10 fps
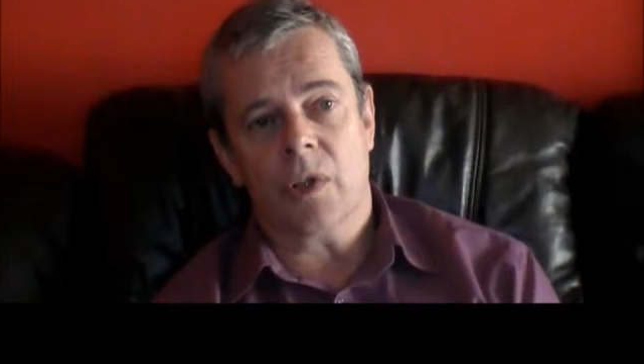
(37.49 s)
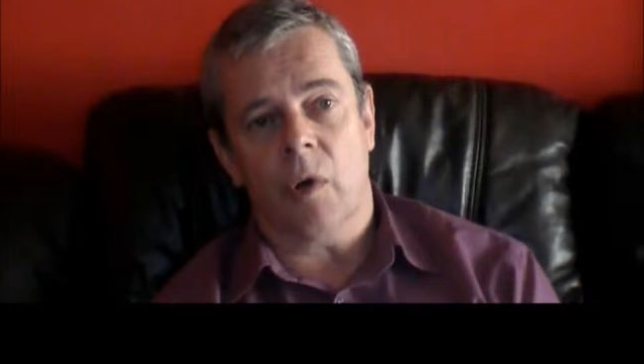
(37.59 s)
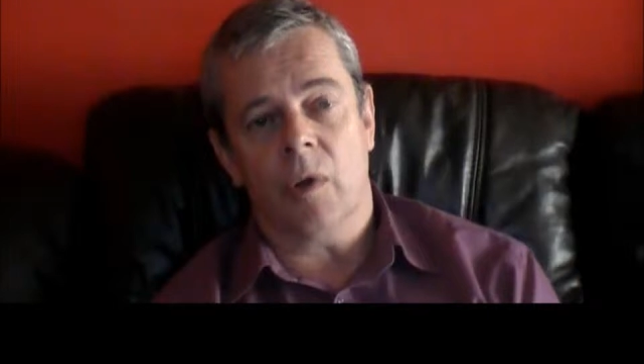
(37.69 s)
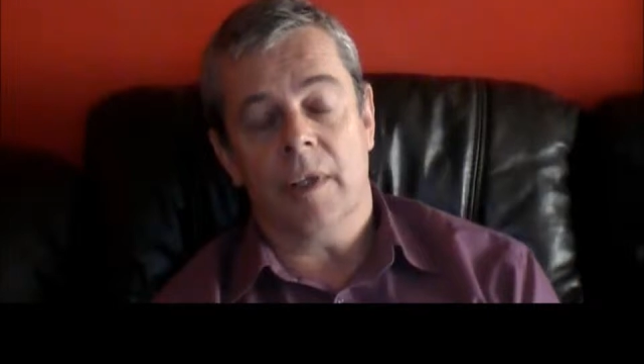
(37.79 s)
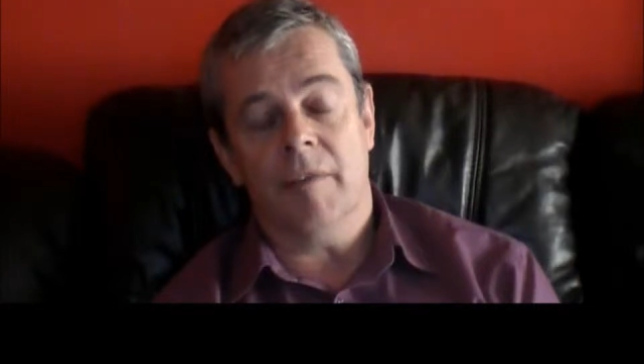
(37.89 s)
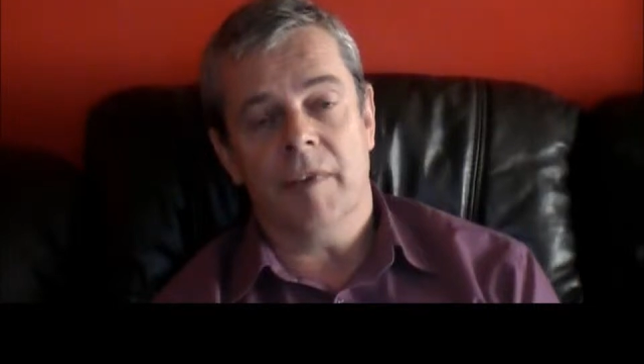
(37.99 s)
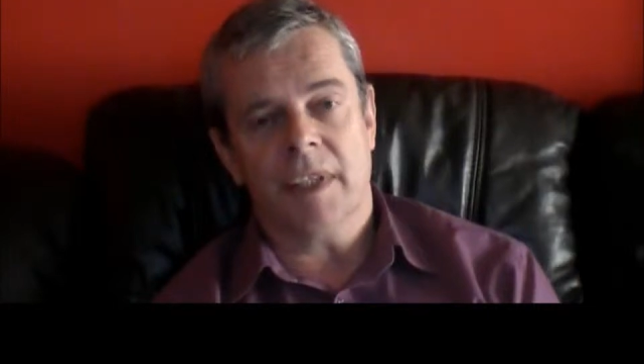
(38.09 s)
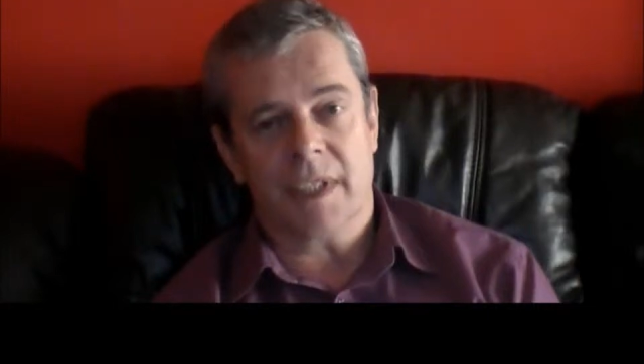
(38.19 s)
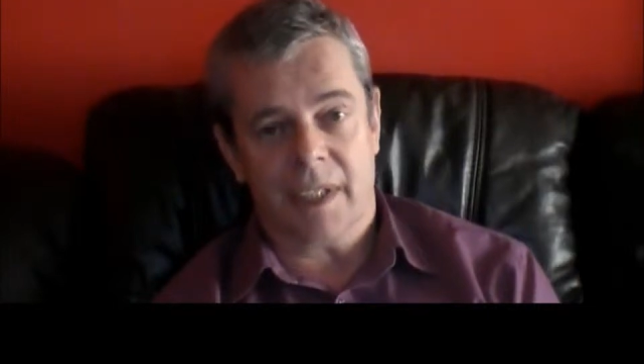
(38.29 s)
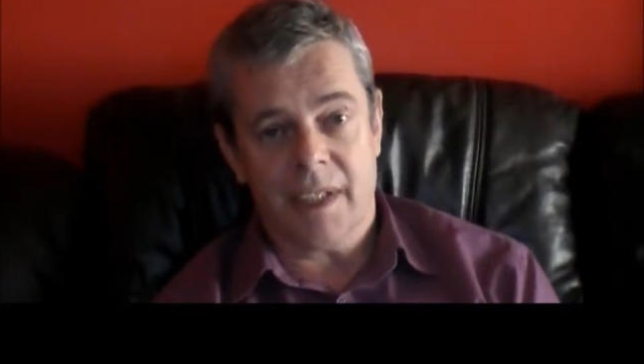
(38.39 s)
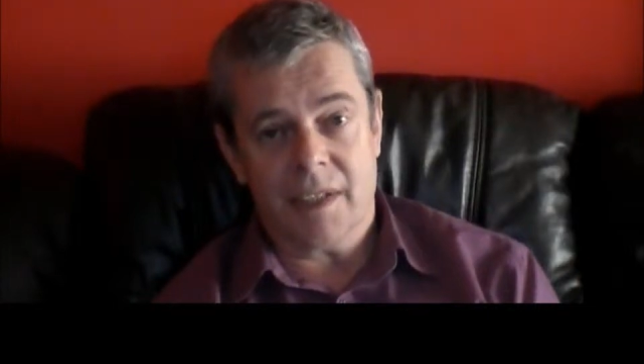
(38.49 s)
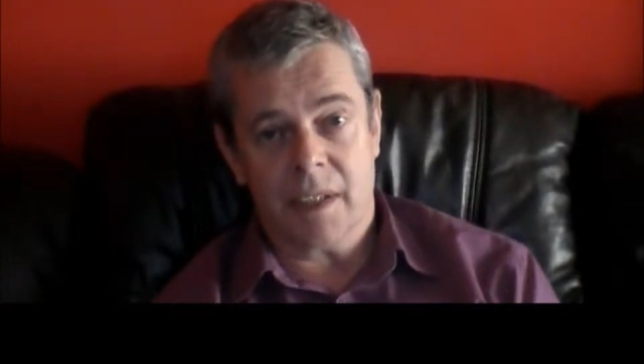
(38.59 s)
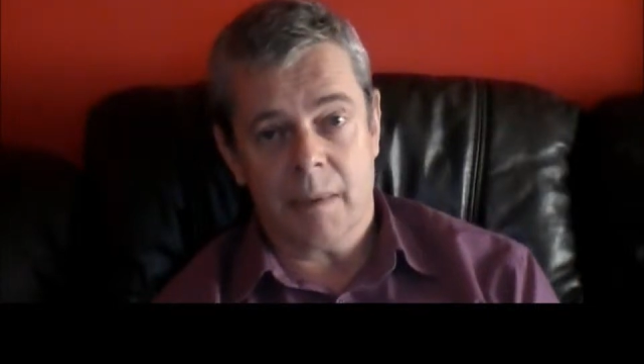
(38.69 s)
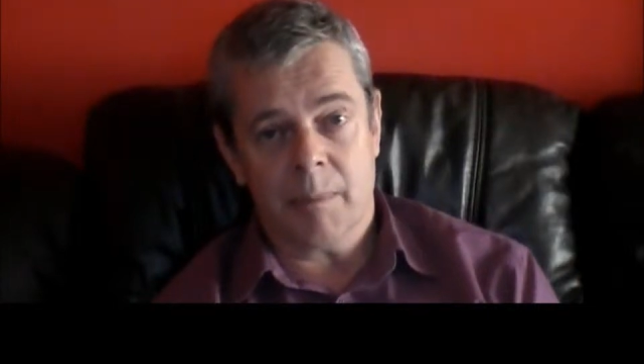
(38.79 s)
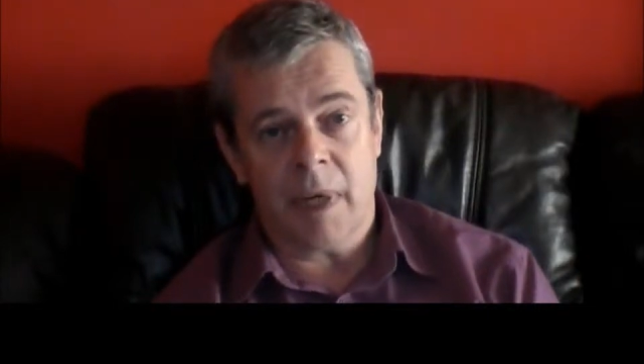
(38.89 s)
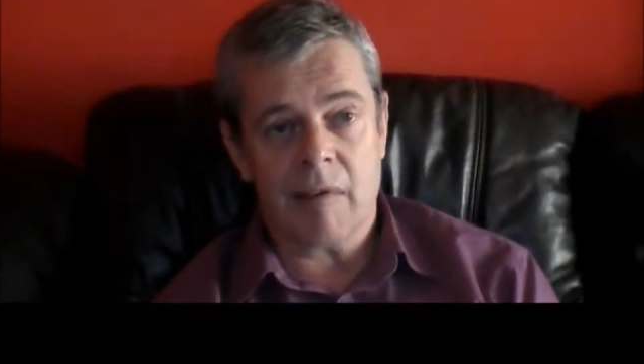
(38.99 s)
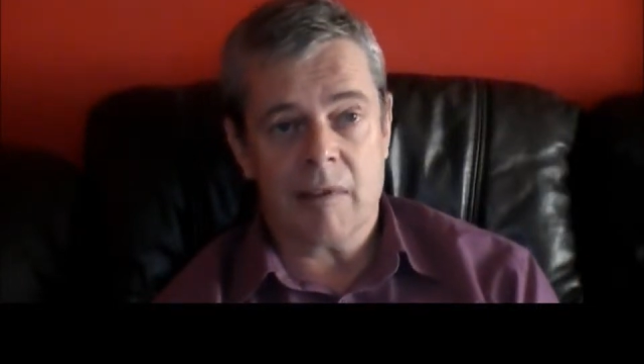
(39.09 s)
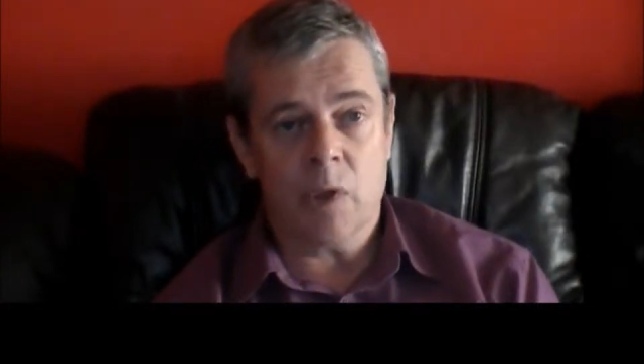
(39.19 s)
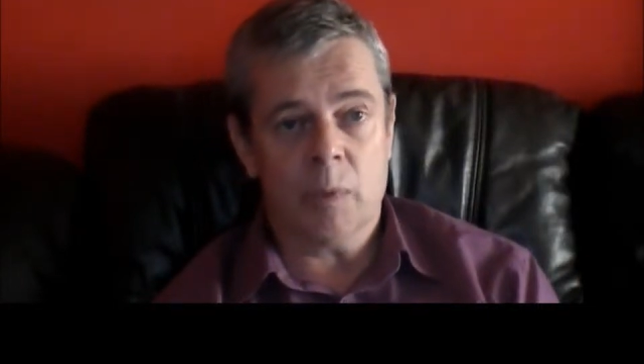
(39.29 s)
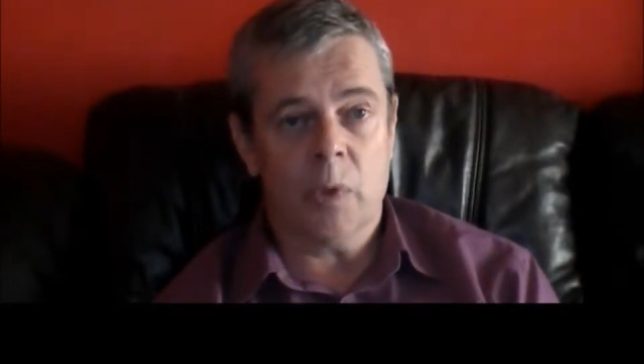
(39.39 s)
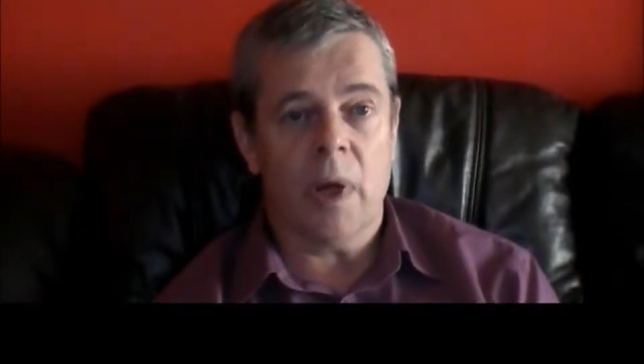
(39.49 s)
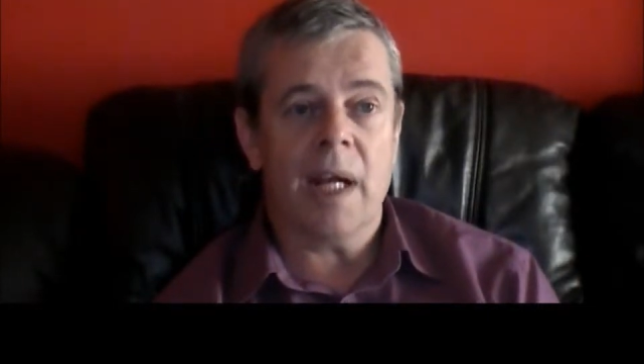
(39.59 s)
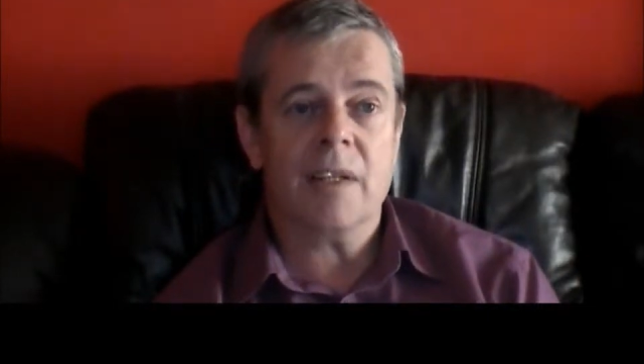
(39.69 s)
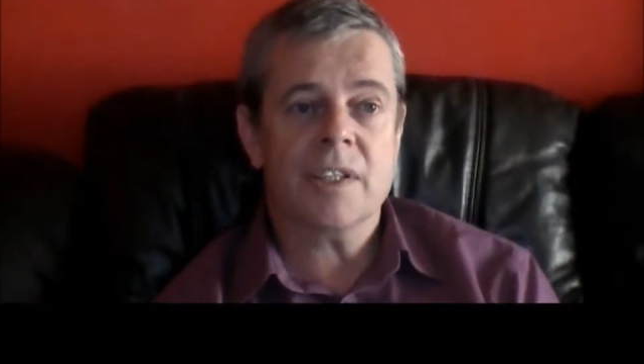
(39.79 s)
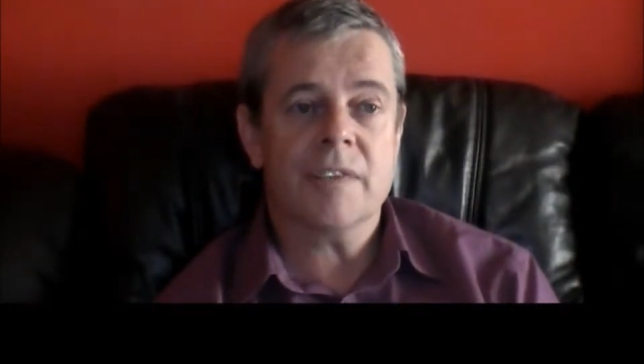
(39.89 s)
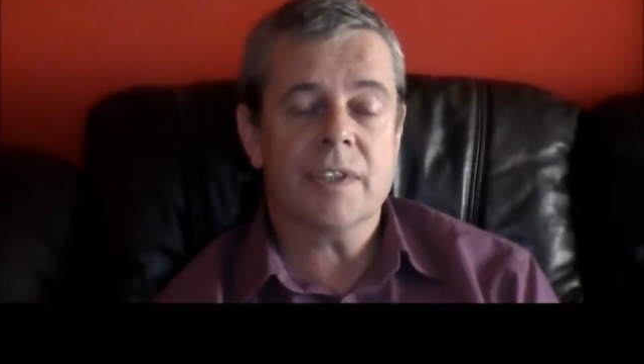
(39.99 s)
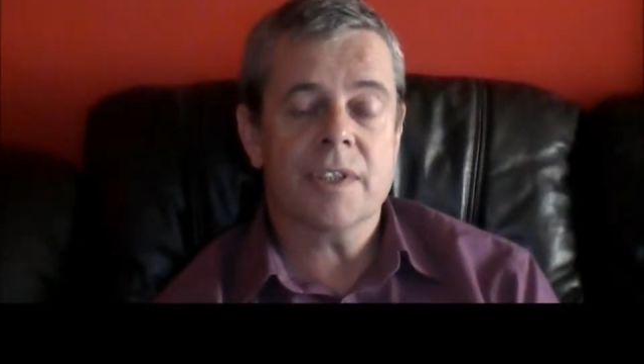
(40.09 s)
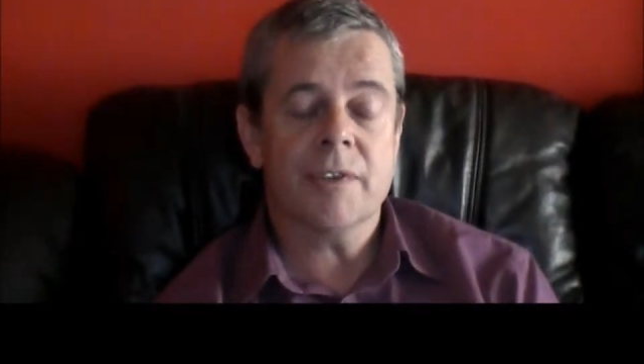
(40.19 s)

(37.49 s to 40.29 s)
on investigating paranormal activity